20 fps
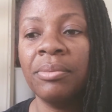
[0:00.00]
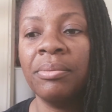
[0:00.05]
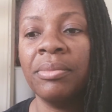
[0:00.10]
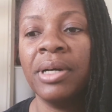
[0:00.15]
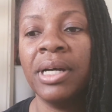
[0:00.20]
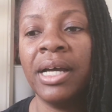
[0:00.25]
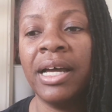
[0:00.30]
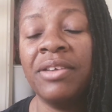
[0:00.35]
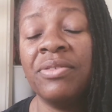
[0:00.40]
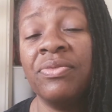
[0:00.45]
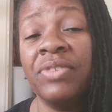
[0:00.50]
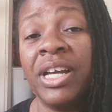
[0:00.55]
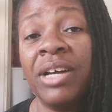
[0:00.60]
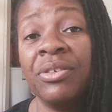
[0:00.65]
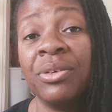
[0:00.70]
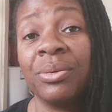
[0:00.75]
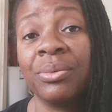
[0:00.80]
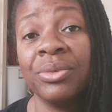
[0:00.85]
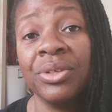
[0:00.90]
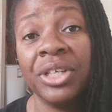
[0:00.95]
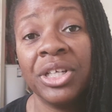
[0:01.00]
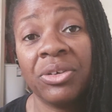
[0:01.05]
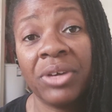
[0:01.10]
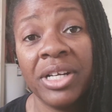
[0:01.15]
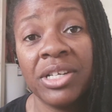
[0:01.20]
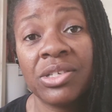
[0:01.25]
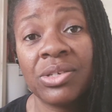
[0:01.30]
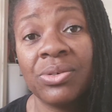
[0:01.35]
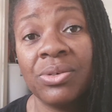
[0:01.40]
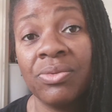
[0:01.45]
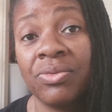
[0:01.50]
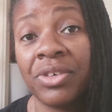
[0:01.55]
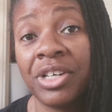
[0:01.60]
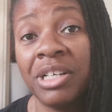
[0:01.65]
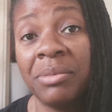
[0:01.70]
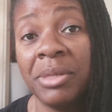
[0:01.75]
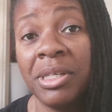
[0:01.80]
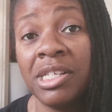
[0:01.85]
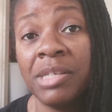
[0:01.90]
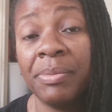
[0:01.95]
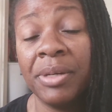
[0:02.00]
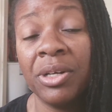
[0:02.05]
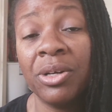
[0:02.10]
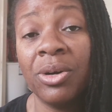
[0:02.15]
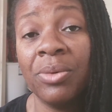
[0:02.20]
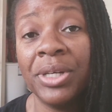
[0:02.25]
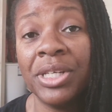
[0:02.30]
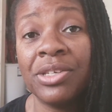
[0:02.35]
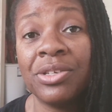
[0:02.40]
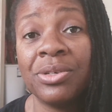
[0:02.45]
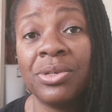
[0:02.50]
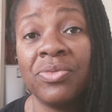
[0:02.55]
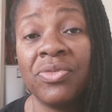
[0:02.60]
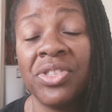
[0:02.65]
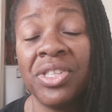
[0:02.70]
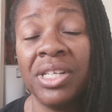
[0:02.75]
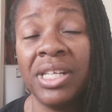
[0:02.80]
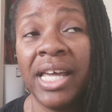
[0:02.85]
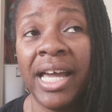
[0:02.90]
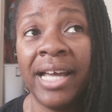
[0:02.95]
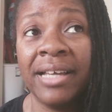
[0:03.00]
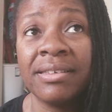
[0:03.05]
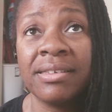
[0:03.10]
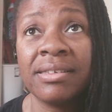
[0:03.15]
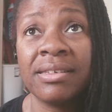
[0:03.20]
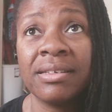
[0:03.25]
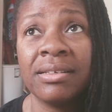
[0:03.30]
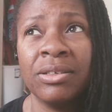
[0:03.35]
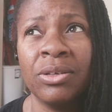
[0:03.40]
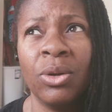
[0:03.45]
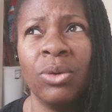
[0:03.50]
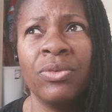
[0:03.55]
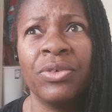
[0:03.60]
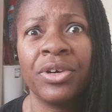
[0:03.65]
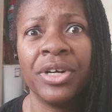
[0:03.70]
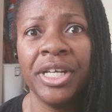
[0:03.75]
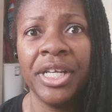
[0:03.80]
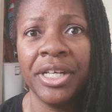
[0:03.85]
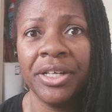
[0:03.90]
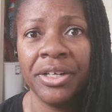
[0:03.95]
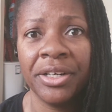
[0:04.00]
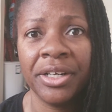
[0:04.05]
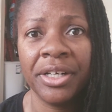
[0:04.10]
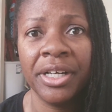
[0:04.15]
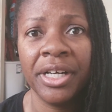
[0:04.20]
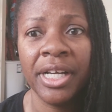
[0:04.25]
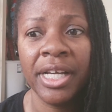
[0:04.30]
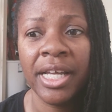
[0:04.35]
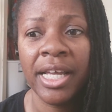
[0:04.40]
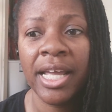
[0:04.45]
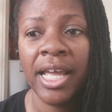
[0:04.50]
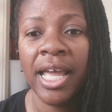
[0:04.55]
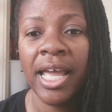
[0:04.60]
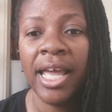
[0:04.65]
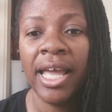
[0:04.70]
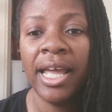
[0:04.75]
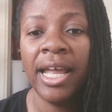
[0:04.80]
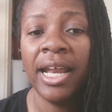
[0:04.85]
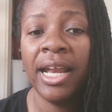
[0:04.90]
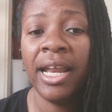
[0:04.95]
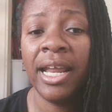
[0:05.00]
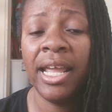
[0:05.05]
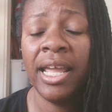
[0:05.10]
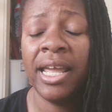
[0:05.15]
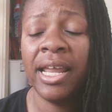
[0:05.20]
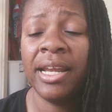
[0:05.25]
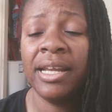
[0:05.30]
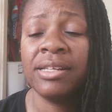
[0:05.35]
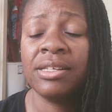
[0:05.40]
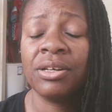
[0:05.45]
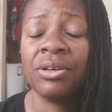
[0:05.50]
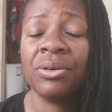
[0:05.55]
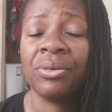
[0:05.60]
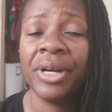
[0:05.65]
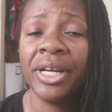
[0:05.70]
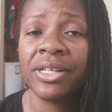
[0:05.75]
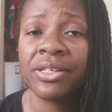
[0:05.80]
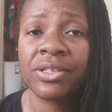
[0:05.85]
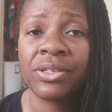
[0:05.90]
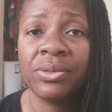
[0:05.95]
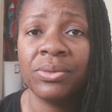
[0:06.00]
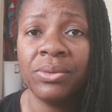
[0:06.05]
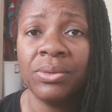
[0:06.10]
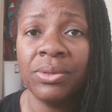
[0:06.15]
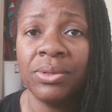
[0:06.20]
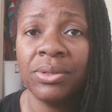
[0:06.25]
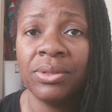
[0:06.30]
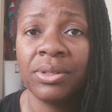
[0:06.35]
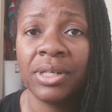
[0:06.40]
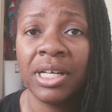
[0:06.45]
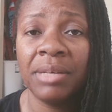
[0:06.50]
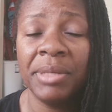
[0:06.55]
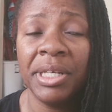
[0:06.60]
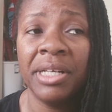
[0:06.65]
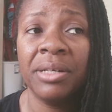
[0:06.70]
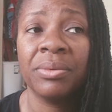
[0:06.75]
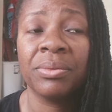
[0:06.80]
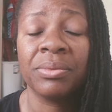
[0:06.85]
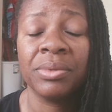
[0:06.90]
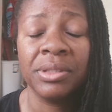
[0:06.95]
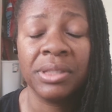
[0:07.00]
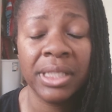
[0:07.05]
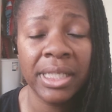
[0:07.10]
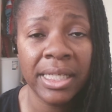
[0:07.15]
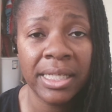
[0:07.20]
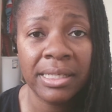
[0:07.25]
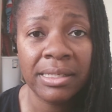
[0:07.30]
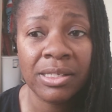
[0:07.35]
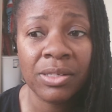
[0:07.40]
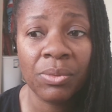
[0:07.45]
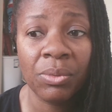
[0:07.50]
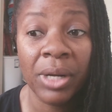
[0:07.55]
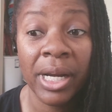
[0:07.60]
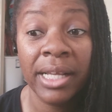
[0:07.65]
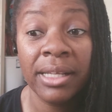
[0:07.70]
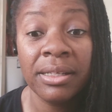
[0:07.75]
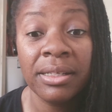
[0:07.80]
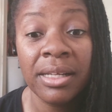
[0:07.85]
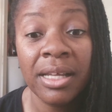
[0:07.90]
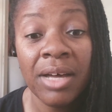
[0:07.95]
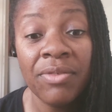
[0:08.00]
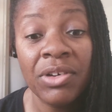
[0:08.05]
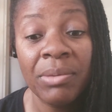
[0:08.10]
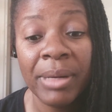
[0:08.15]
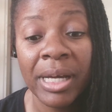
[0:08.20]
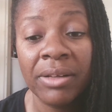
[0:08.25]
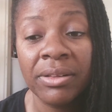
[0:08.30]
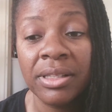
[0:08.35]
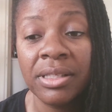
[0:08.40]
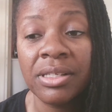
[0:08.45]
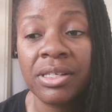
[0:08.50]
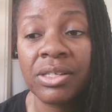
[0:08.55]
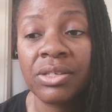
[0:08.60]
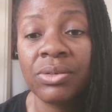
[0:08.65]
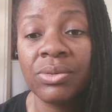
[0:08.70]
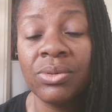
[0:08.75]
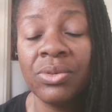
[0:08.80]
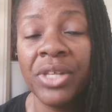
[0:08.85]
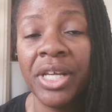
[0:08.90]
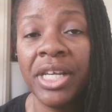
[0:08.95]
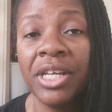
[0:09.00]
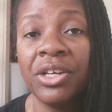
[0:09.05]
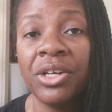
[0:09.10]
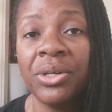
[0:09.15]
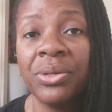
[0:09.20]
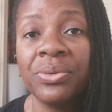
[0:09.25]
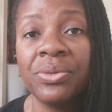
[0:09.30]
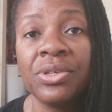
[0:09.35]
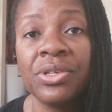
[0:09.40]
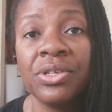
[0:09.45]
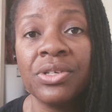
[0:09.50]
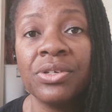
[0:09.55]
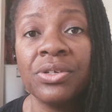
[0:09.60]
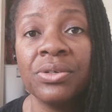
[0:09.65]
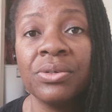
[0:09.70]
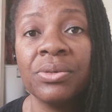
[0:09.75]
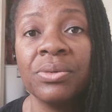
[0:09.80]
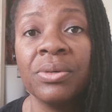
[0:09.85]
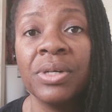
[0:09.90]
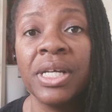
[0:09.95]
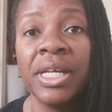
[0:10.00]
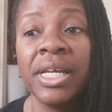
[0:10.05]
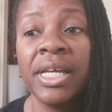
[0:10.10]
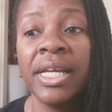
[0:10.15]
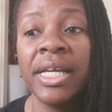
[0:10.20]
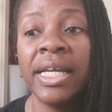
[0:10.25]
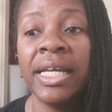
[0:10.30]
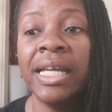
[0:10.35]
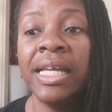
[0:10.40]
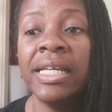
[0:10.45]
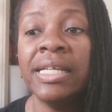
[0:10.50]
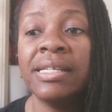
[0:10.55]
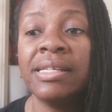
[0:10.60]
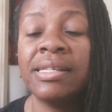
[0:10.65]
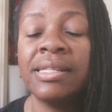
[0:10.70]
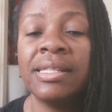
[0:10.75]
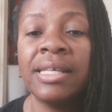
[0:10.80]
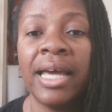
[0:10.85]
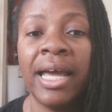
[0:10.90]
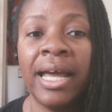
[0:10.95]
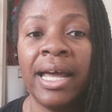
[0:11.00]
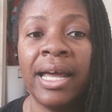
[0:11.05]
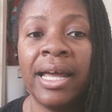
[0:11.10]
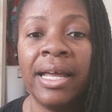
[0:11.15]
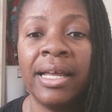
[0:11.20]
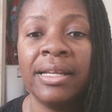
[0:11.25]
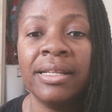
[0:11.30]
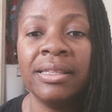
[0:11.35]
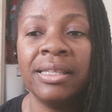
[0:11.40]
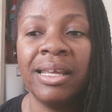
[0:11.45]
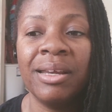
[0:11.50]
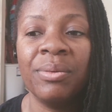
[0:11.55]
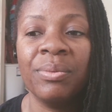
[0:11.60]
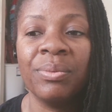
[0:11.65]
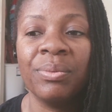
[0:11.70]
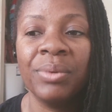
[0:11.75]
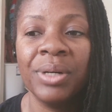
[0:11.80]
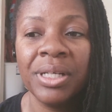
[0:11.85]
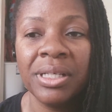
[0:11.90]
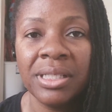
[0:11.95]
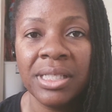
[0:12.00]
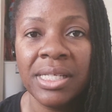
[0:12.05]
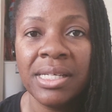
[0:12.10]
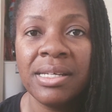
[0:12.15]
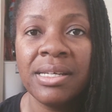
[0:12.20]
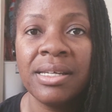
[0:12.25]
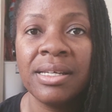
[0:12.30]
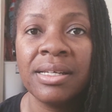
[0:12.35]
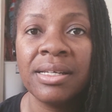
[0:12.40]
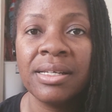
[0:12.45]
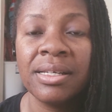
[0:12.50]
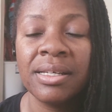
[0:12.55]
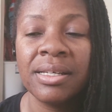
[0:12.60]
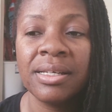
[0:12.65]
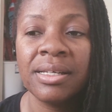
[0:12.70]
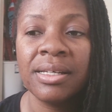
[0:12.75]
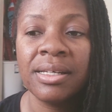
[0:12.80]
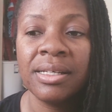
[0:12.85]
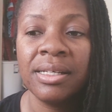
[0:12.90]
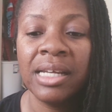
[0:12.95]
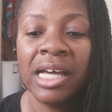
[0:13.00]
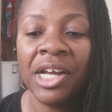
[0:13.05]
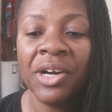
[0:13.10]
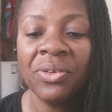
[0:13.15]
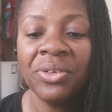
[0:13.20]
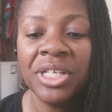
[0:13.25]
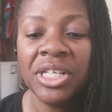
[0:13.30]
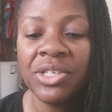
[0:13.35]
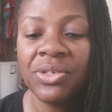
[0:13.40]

I found a really great school for him. He's been going to for the last a little over a year. And it's a great school. It really is. What I love about this school that he goes to is that they really, not only